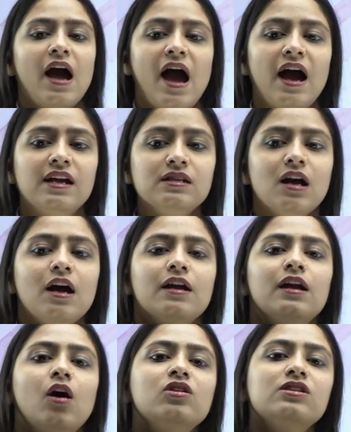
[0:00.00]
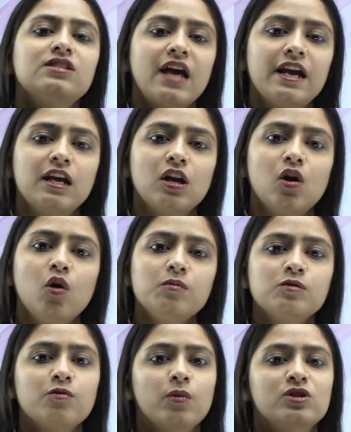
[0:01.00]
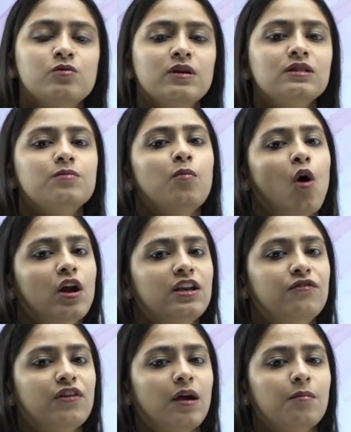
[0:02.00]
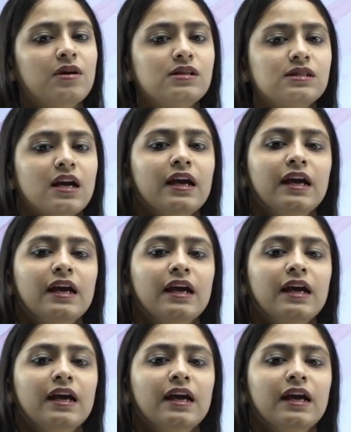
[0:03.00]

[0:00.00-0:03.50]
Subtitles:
and now the Cyclops, which means Polyphemus,